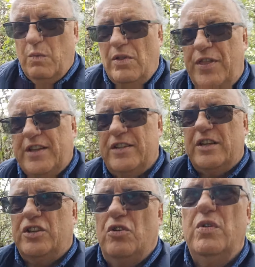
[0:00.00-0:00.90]
What things
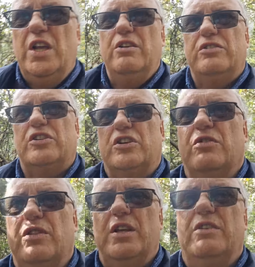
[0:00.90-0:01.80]
did you used to
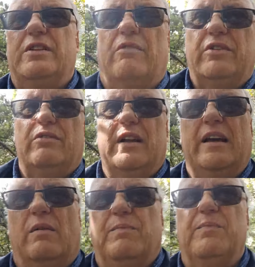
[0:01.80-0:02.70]
do that you don't do
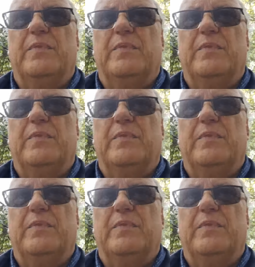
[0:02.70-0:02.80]
now?